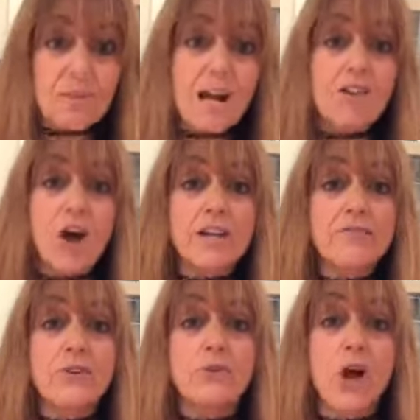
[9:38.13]
a lot
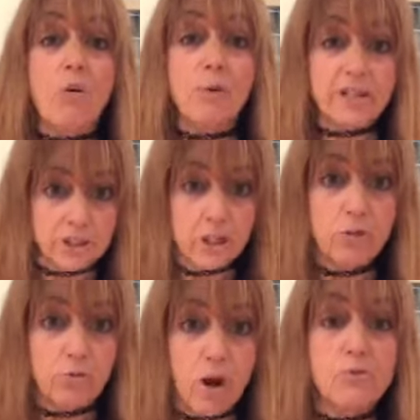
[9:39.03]
of you know what a
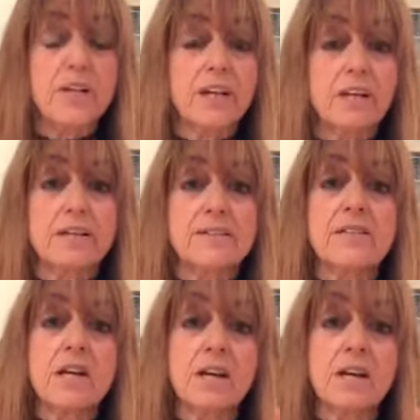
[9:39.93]
Negroni is.